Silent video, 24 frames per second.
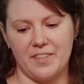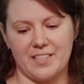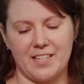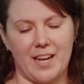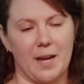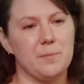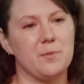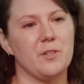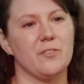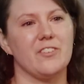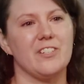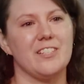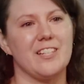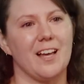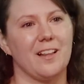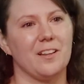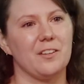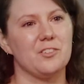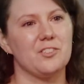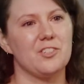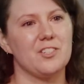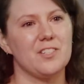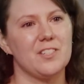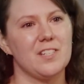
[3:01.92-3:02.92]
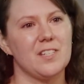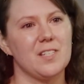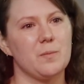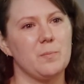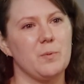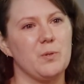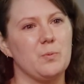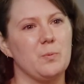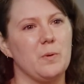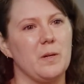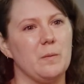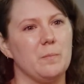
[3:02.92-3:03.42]
the types of intelligences
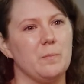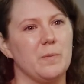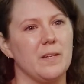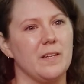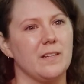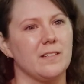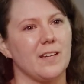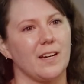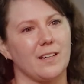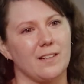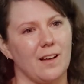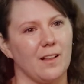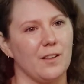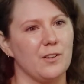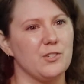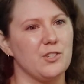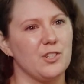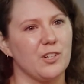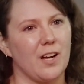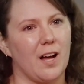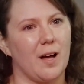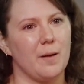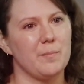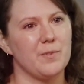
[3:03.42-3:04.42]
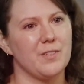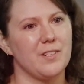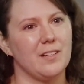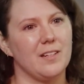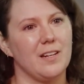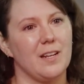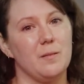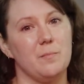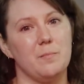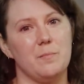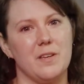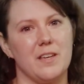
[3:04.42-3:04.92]
between being technology
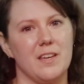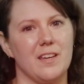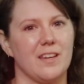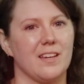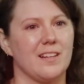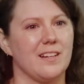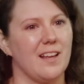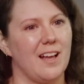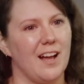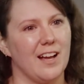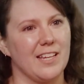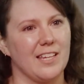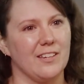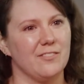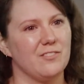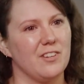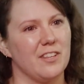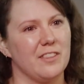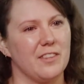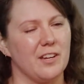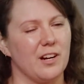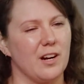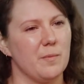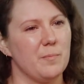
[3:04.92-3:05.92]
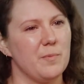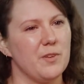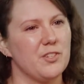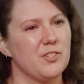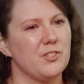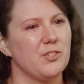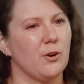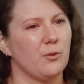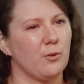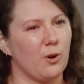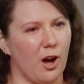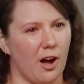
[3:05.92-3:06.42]
competent and being an, a gifted
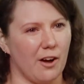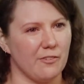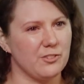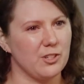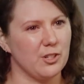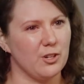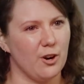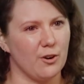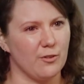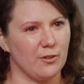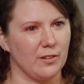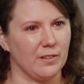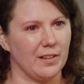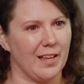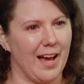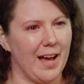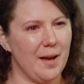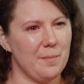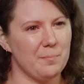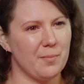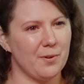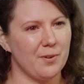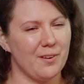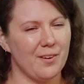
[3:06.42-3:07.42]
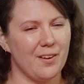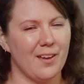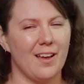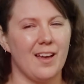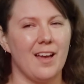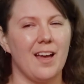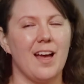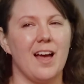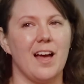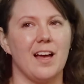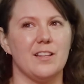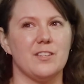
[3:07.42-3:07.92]
therapist don't often overlap.
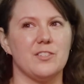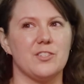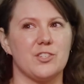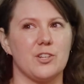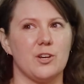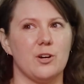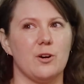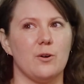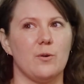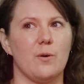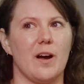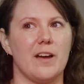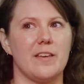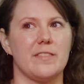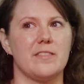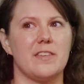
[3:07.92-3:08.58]
And so I